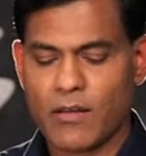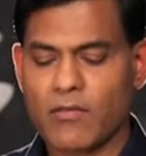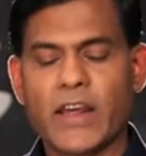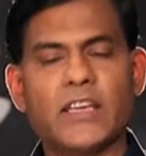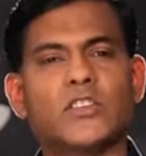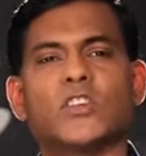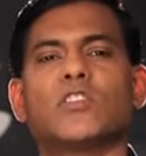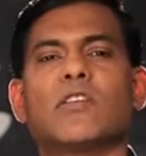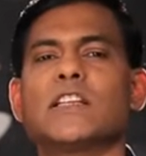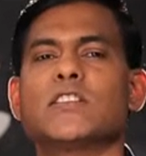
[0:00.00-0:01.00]
Grace
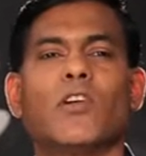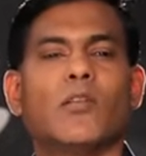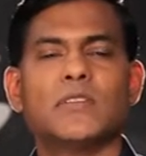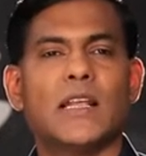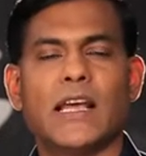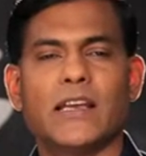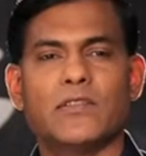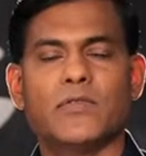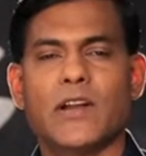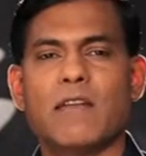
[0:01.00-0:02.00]
transforms our
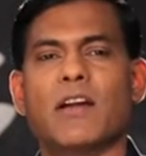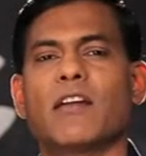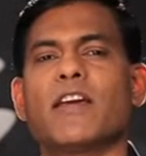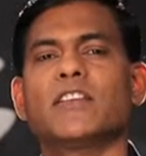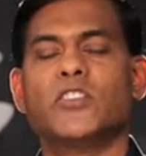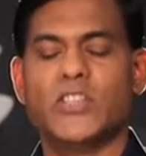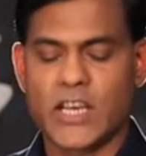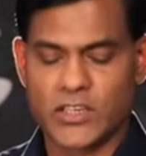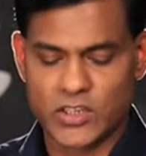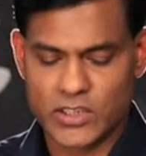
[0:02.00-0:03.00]
lives forever, grace
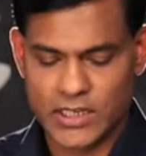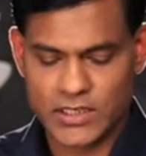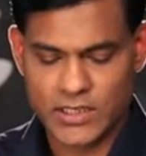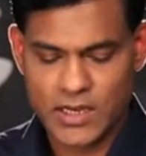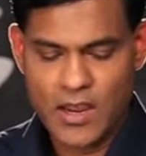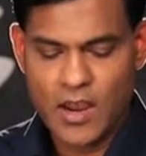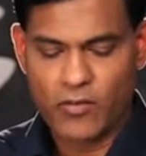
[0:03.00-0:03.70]
changes us